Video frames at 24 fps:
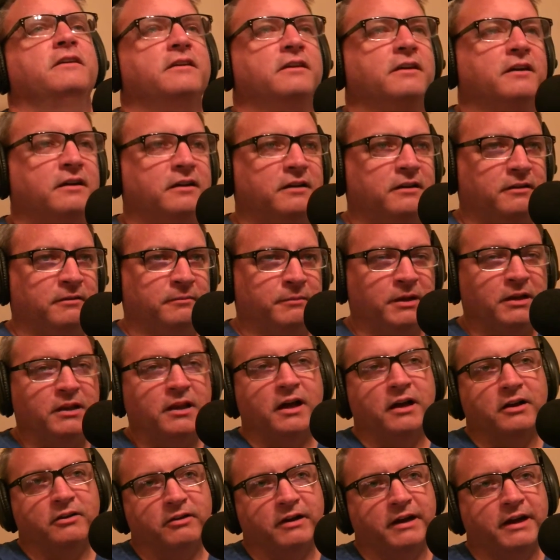a
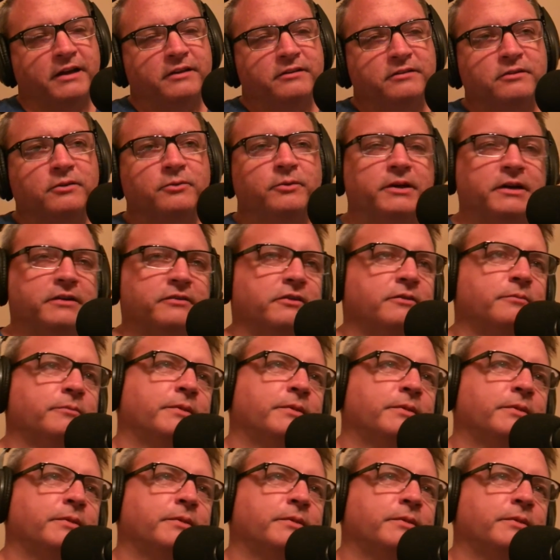lot crass, whatever.